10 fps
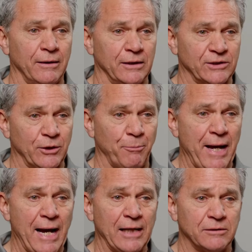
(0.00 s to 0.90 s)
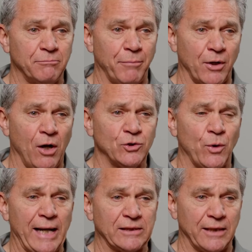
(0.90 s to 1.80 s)
in a single pass, but
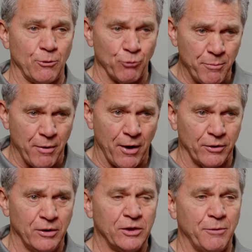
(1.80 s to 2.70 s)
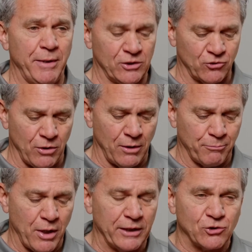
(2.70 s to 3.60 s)
also acts like rebar to make the
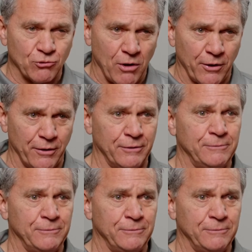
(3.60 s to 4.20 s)
product stronger.